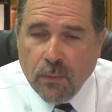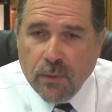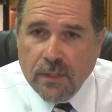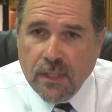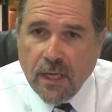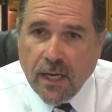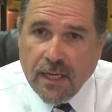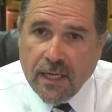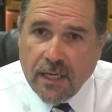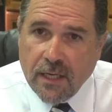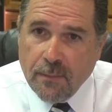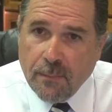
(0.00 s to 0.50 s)
We're
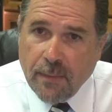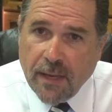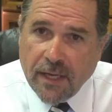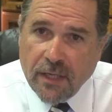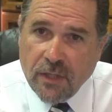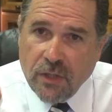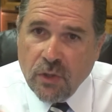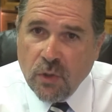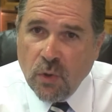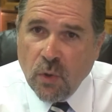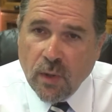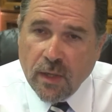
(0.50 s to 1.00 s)
talking
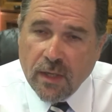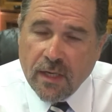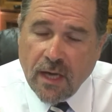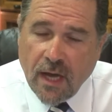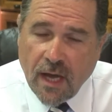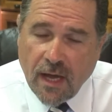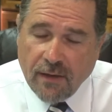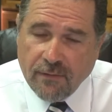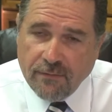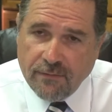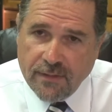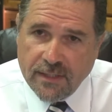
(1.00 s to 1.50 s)
about your
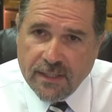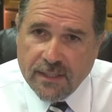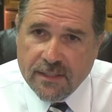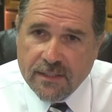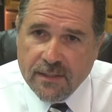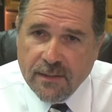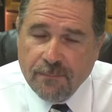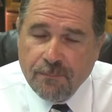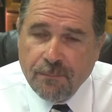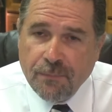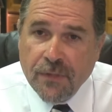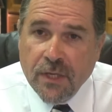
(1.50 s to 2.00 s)

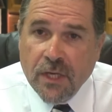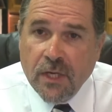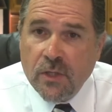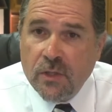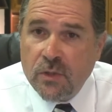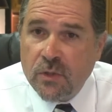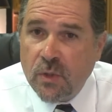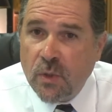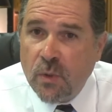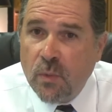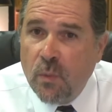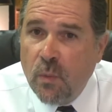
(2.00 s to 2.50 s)
confidence.
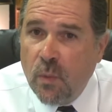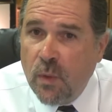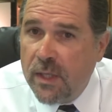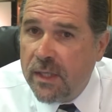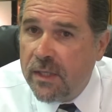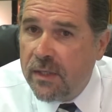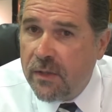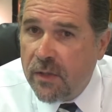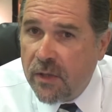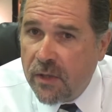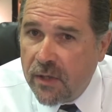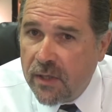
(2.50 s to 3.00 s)
So it
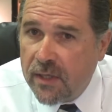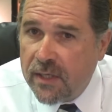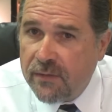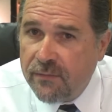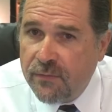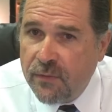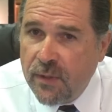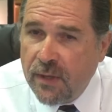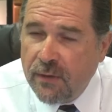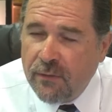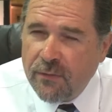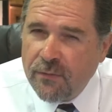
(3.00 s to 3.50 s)
wouldn't hurt
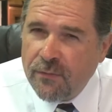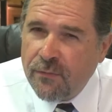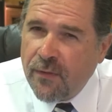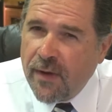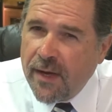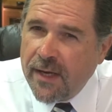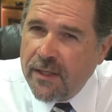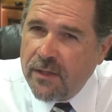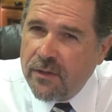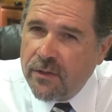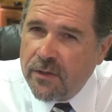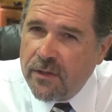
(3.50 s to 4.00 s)
if you ever
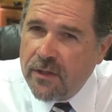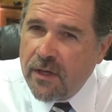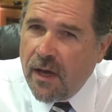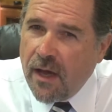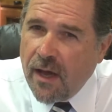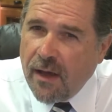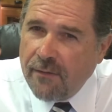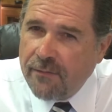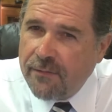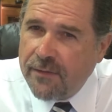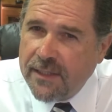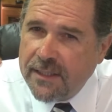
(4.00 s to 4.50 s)
find your
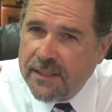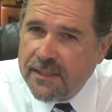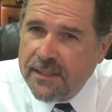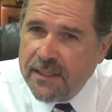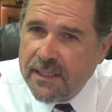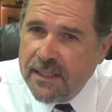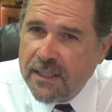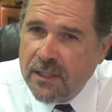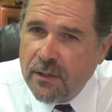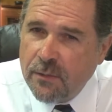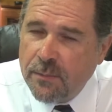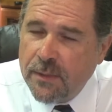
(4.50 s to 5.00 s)
confidence
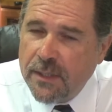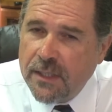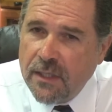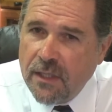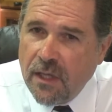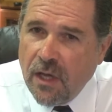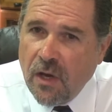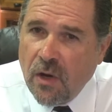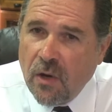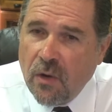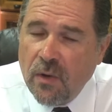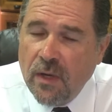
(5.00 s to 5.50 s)
getting a little bit
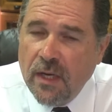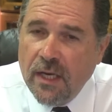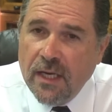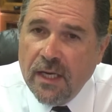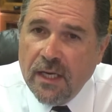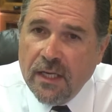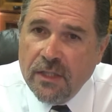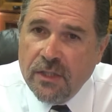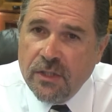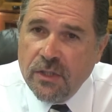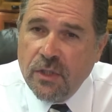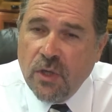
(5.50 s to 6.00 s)
low
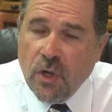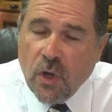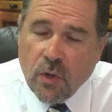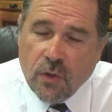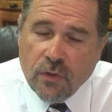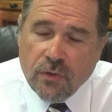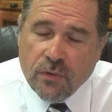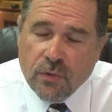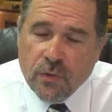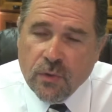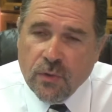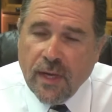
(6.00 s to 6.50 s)
to
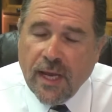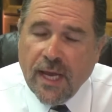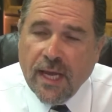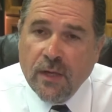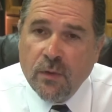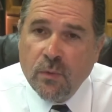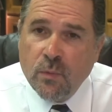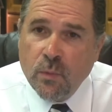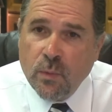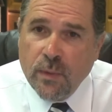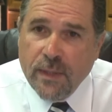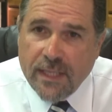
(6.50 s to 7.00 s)
go through
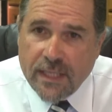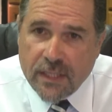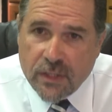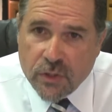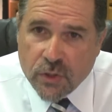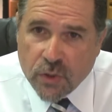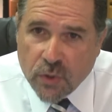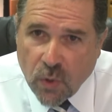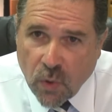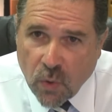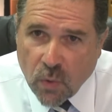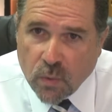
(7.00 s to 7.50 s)
and
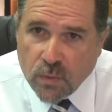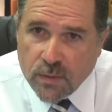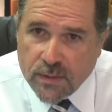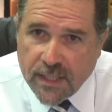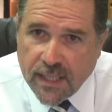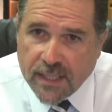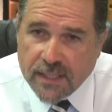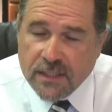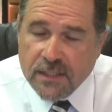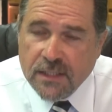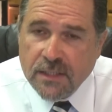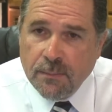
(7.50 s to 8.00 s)
read your own
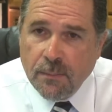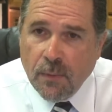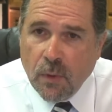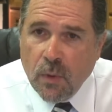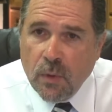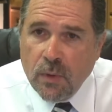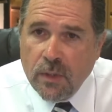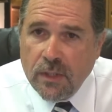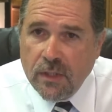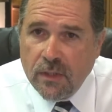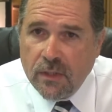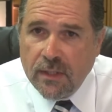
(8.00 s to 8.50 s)

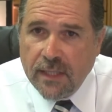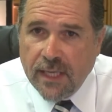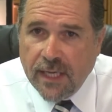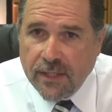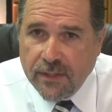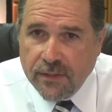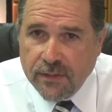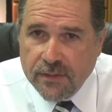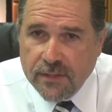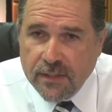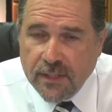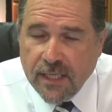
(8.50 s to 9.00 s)
testimonial
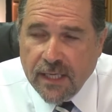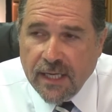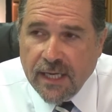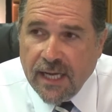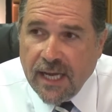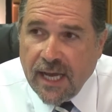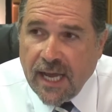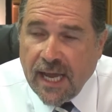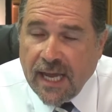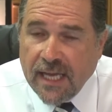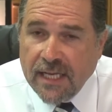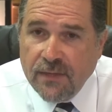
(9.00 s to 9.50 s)
letters.
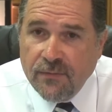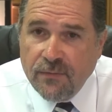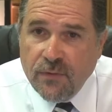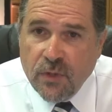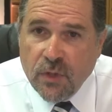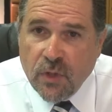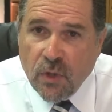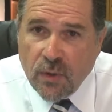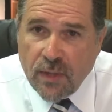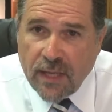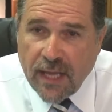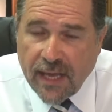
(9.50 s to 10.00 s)
And if
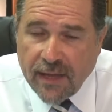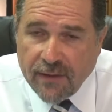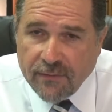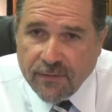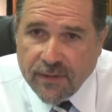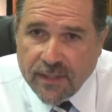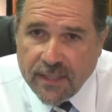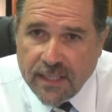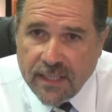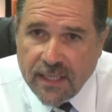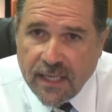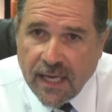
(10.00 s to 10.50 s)
you don't
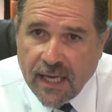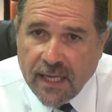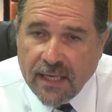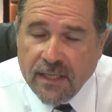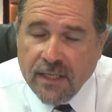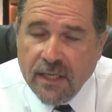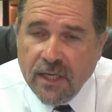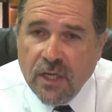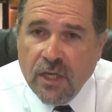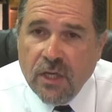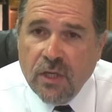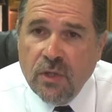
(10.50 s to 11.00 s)
have any
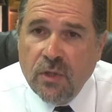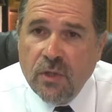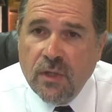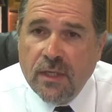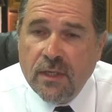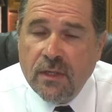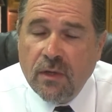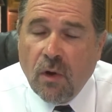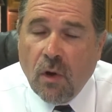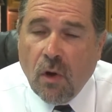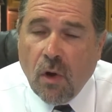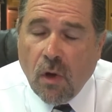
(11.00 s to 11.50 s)
yet, you
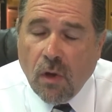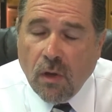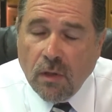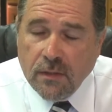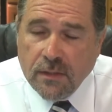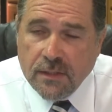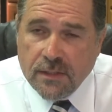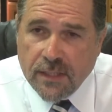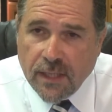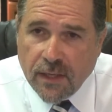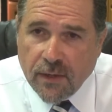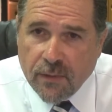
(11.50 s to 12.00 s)
can
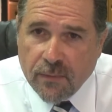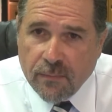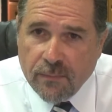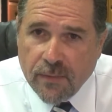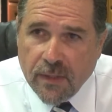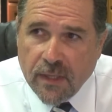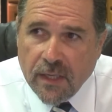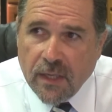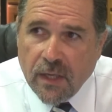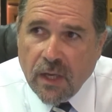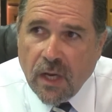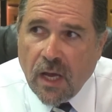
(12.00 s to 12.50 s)

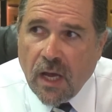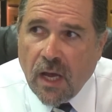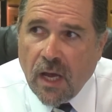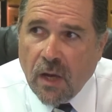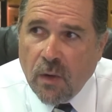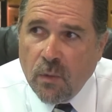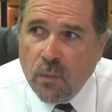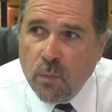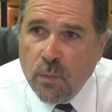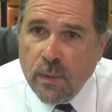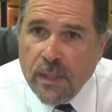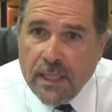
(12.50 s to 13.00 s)
also
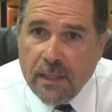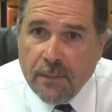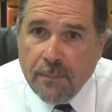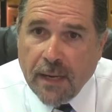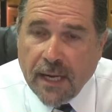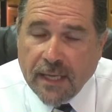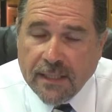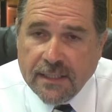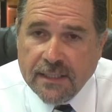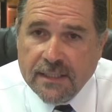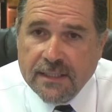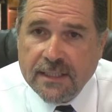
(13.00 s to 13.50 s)
read
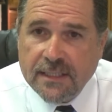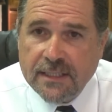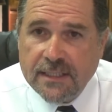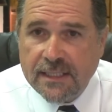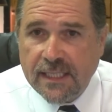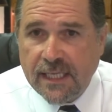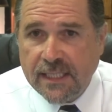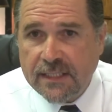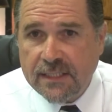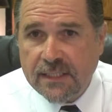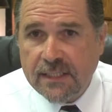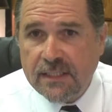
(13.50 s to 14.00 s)
about the
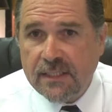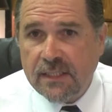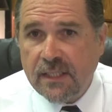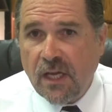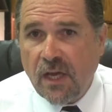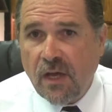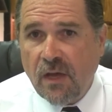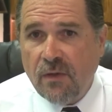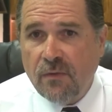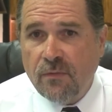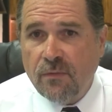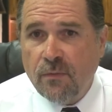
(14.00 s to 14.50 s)
successes
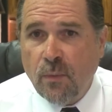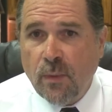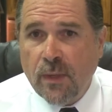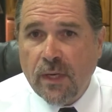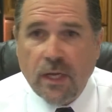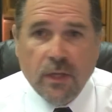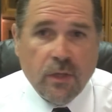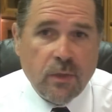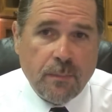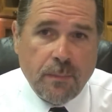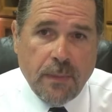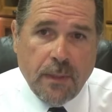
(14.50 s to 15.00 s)
of
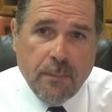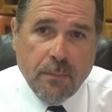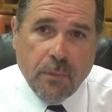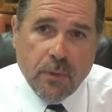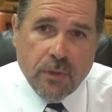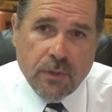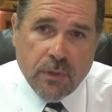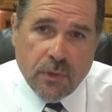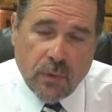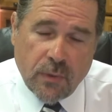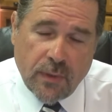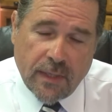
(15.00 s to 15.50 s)
what other
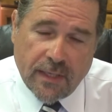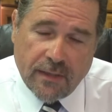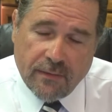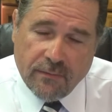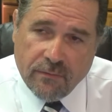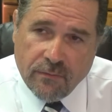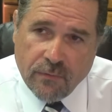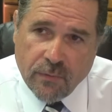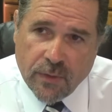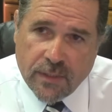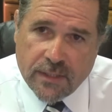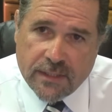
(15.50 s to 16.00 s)
people are
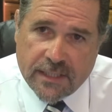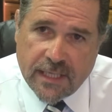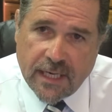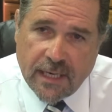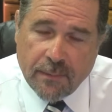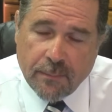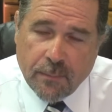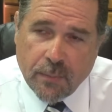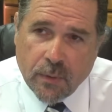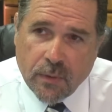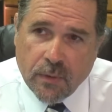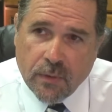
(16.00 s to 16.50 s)
doing. For
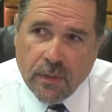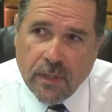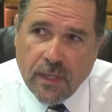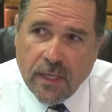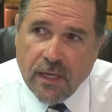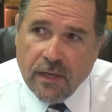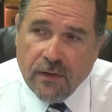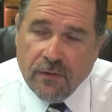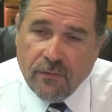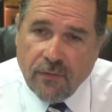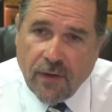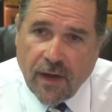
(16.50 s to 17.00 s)
example,
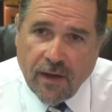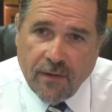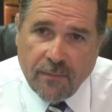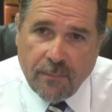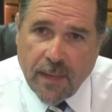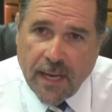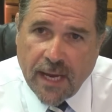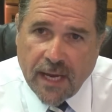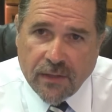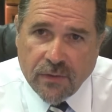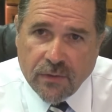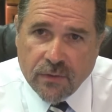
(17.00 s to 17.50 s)

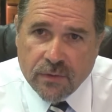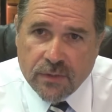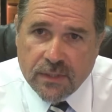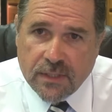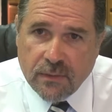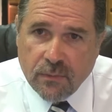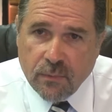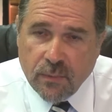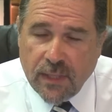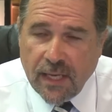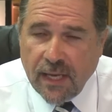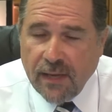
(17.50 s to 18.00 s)

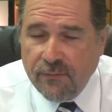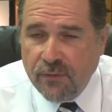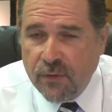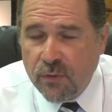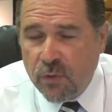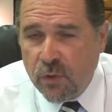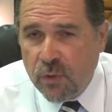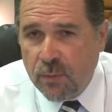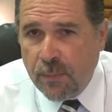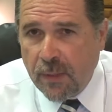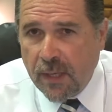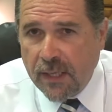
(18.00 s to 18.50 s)
5-Pathers, we have a
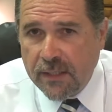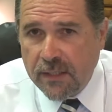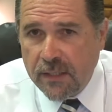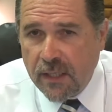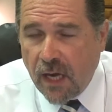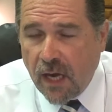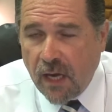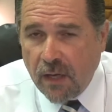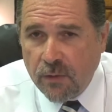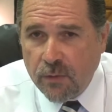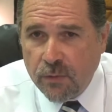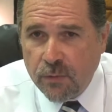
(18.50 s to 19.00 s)
group on
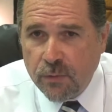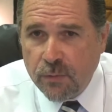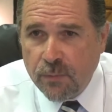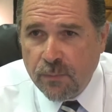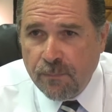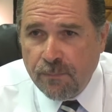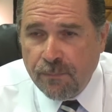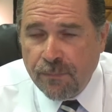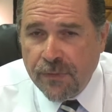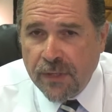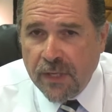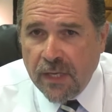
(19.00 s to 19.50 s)
Yahoo
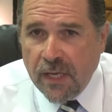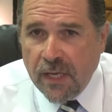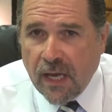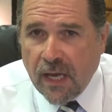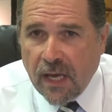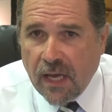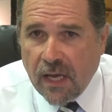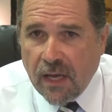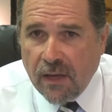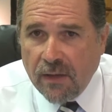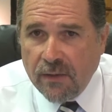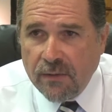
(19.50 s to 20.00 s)

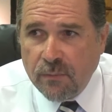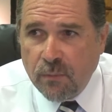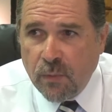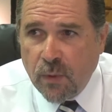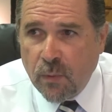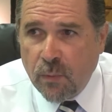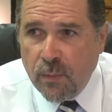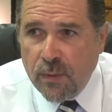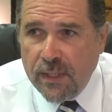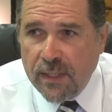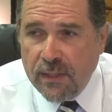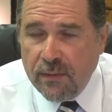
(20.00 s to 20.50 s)

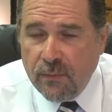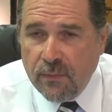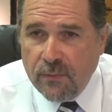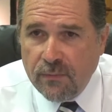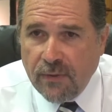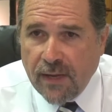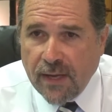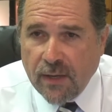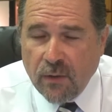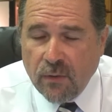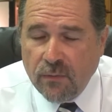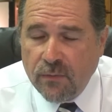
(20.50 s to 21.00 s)
where
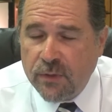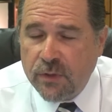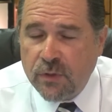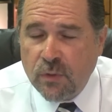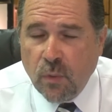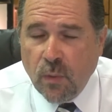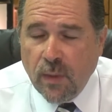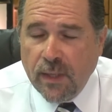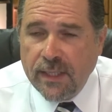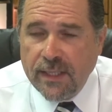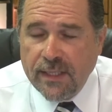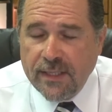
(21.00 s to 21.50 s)
we've had over
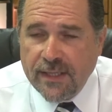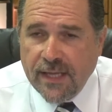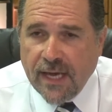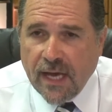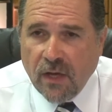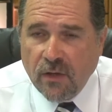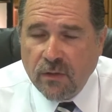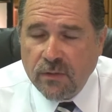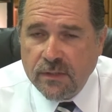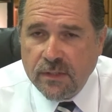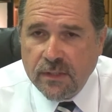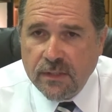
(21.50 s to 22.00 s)

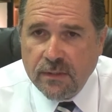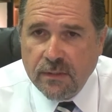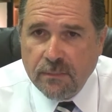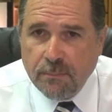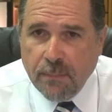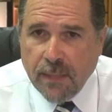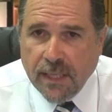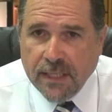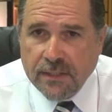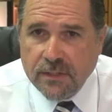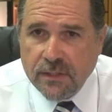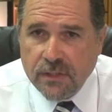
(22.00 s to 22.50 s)

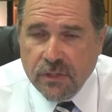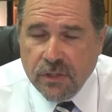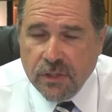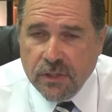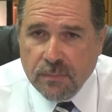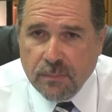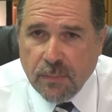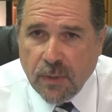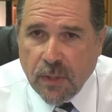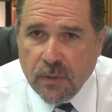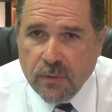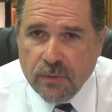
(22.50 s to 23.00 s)
20,000
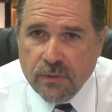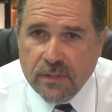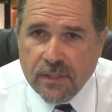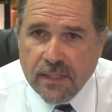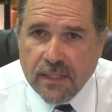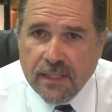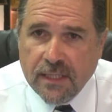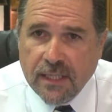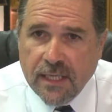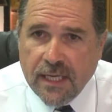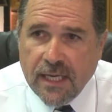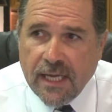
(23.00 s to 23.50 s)
messages
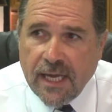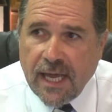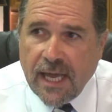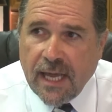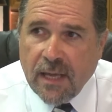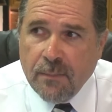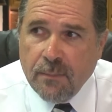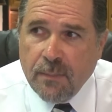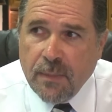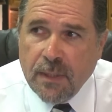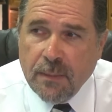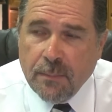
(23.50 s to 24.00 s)
posted,
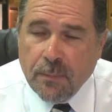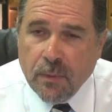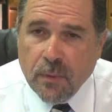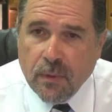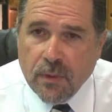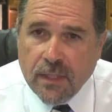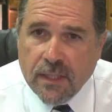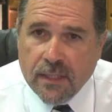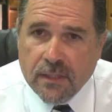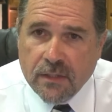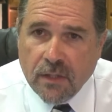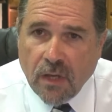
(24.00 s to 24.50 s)
and
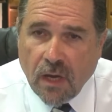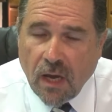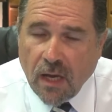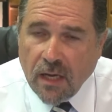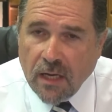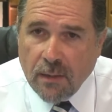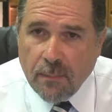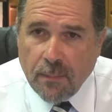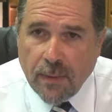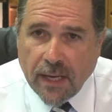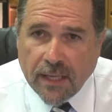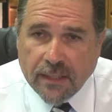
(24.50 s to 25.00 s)
people can
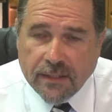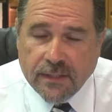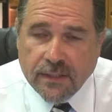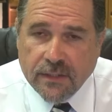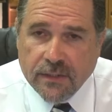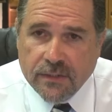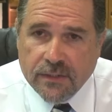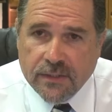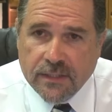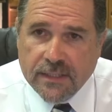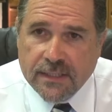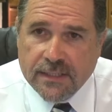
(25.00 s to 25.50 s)
talk about
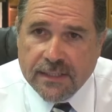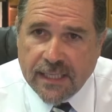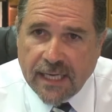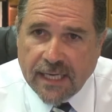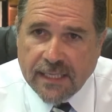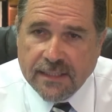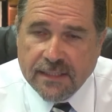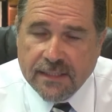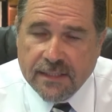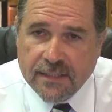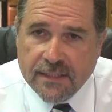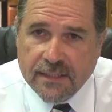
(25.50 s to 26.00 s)
their
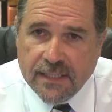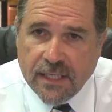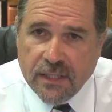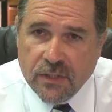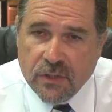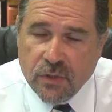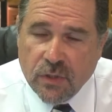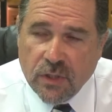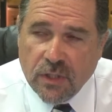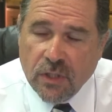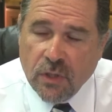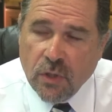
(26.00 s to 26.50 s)
successes.
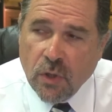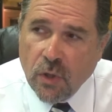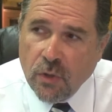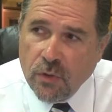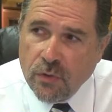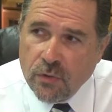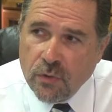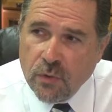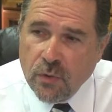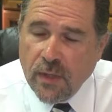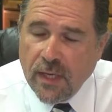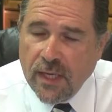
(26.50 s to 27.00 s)
And so you can
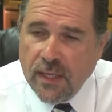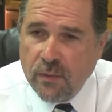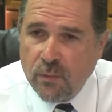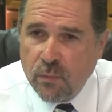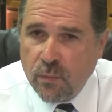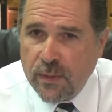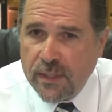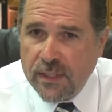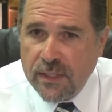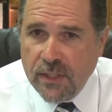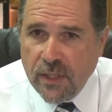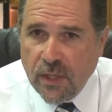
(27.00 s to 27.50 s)
go through
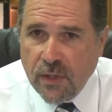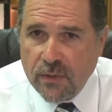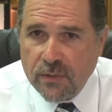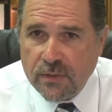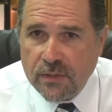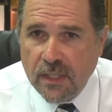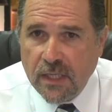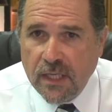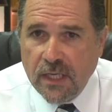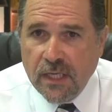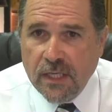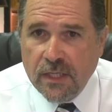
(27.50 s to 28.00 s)
and read
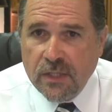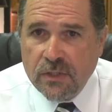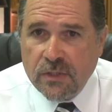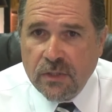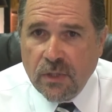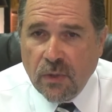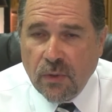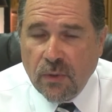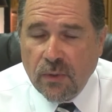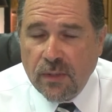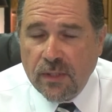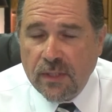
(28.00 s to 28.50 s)
those.
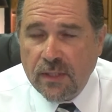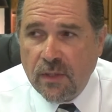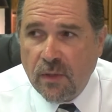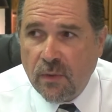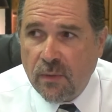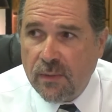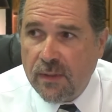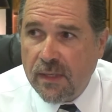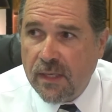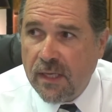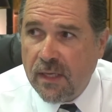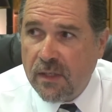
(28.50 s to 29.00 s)
So, you
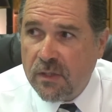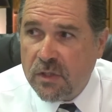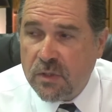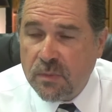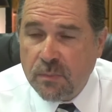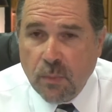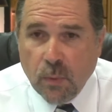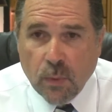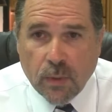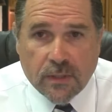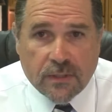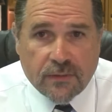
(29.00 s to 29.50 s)
know,
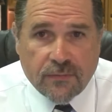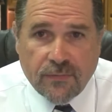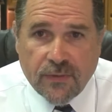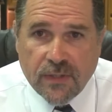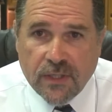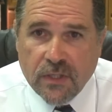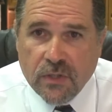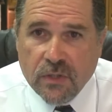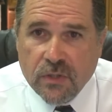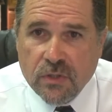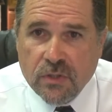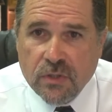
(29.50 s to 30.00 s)
sports
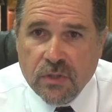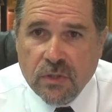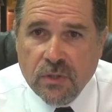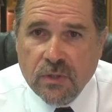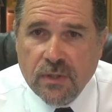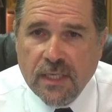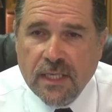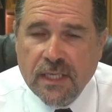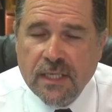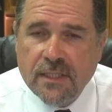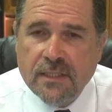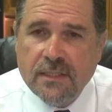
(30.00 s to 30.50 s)
figures
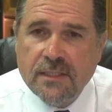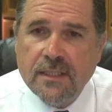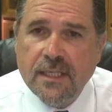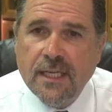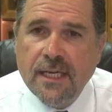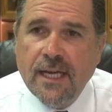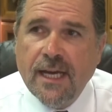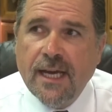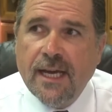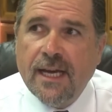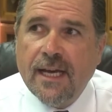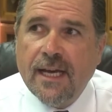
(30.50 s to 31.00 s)
do this.